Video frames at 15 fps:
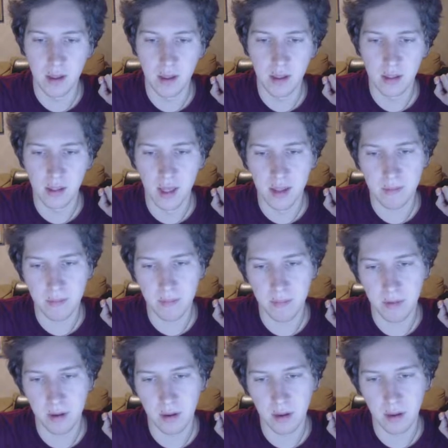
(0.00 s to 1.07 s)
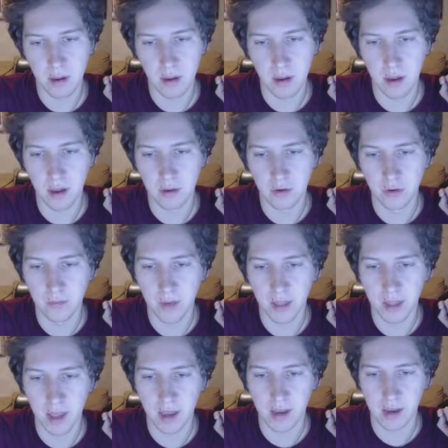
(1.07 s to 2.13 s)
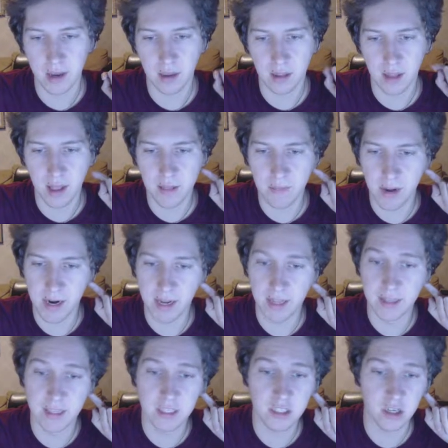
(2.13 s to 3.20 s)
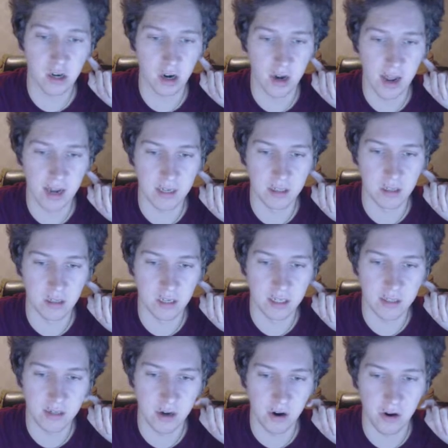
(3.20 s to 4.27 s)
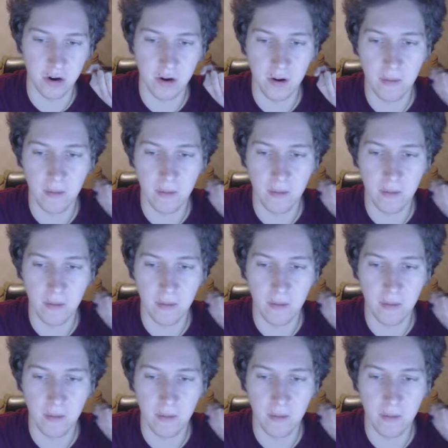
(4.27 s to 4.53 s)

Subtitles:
Then you may take that many additional action this turn.